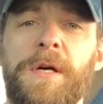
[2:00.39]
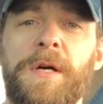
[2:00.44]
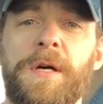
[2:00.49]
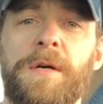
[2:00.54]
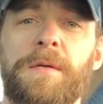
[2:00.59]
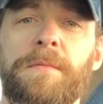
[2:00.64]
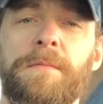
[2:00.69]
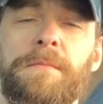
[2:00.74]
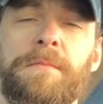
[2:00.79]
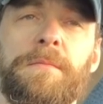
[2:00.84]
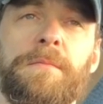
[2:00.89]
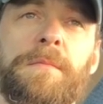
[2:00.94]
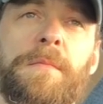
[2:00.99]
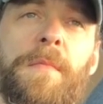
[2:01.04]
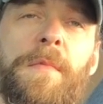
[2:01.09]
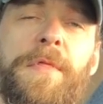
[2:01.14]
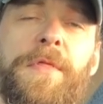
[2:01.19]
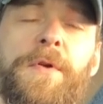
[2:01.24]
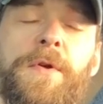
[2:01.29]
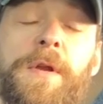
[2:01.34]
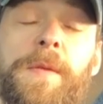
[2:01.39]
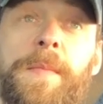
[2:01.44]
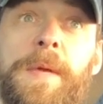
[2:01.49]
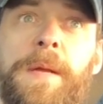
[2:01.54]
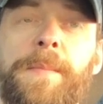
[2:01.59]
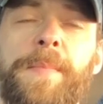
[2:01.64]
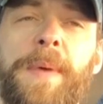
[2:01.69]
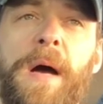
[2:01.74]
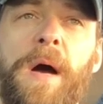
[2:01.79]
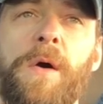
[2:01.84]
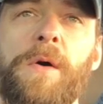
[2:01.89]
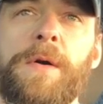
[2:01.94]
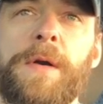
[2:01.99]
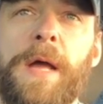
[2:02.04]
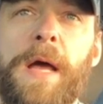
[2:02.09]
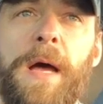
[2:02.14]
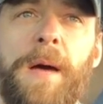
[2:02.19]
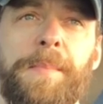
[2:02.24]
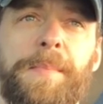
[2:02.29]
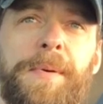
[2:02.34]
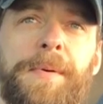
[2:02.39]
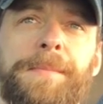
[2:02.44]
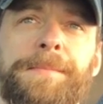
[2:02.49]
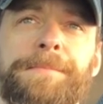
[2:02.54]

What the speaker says: a 30-minute power nap,